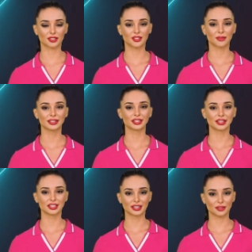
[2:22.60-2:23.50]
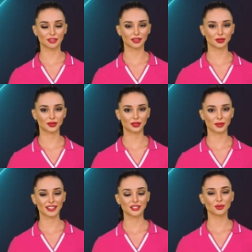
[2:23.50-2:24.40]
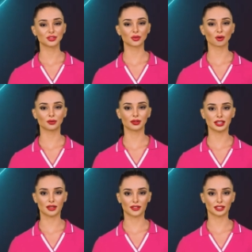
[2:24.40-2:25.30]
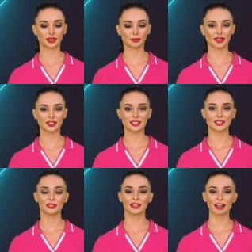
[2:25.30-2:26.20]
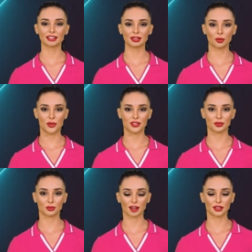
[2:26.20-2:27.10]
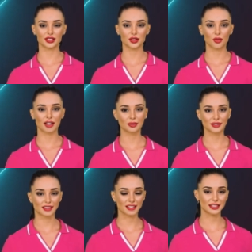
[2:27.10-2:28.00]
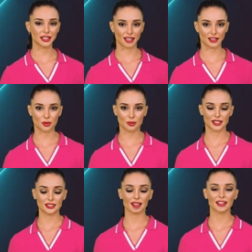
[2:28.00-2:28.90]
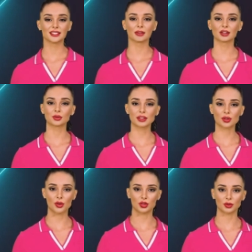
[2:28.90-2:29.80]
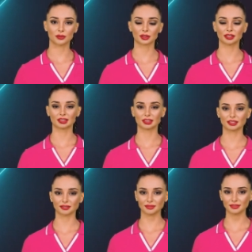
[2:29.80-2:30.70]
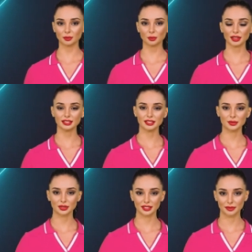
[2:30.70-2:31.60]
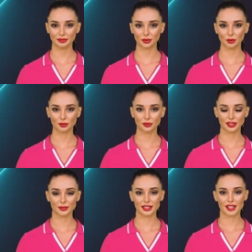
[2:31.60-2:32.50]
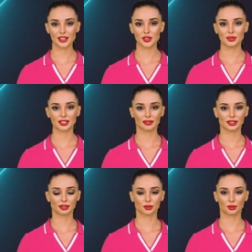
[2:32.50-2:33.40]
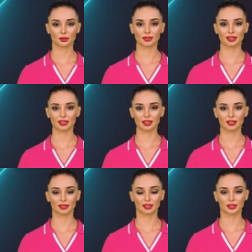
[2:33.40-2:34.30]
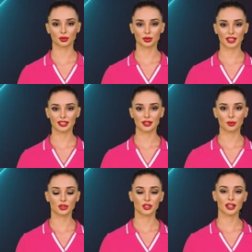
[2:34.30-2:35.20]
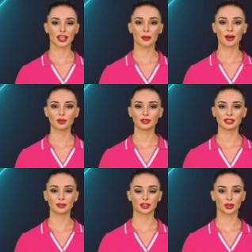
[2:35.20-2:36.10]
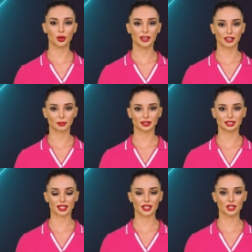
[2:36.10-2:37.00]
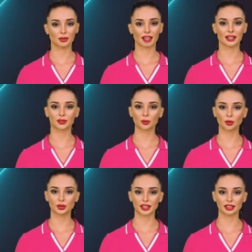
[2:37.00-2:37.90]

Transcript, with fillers: To sweeten the deal, Realme is also offering the Realme Buds T300 worth ₹2,299 as part of the launch offer. Well, this was the review of Realme Narzo 70 Pro. Do tell us what you think about this video in comments section, and for more